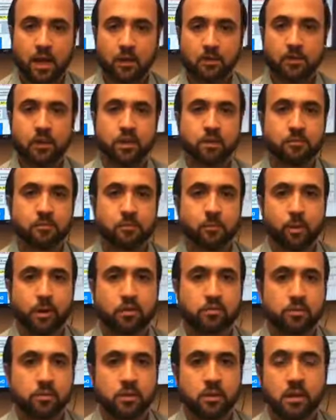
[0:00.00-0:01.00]
out that
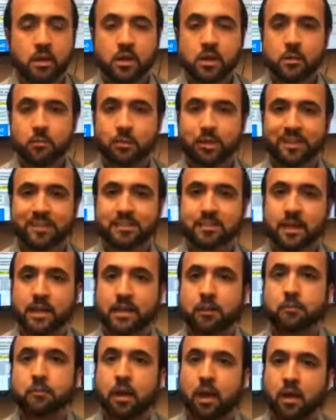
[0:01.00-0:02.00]
information, but it's
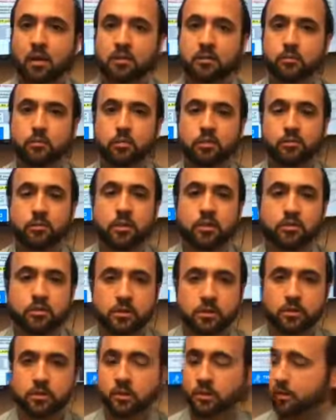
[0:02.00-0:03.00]
not impossible,
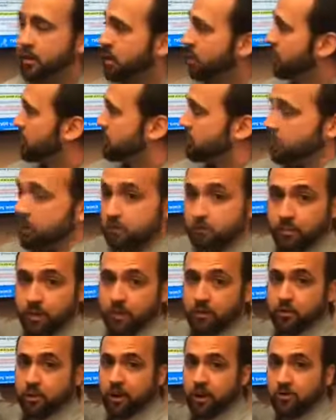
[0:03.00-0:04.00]
especially with today's
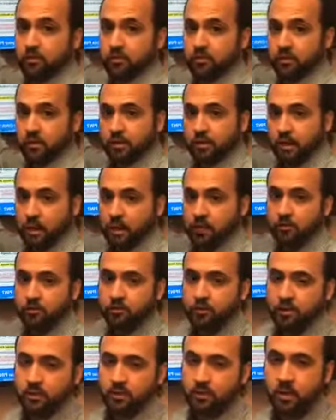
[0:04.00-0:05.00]
modern age and
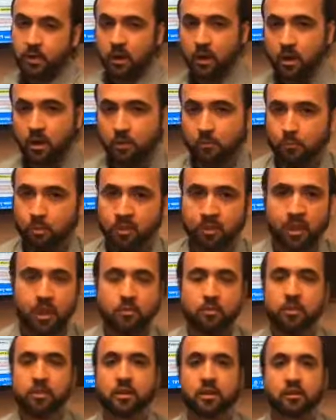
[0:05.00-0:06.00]
technology, um, when
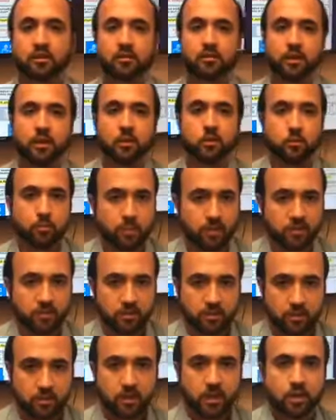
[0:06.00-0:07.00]
everything is available
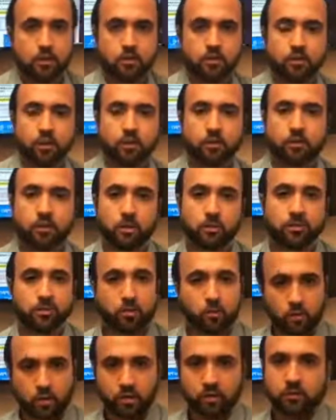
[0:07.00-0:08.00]
basically at your fingertips,
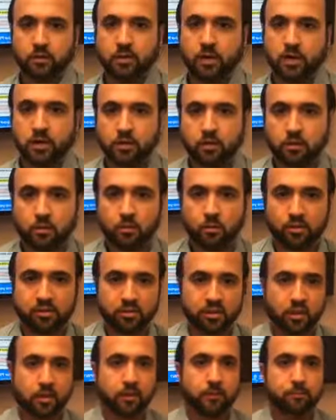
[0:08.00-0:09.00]
and we'll get to that here in one
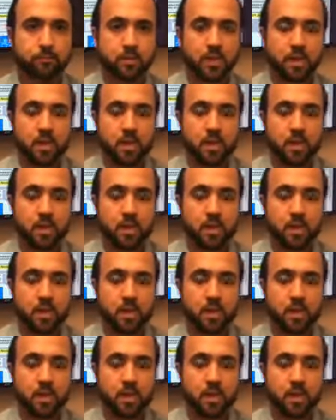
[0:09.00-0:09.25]
second.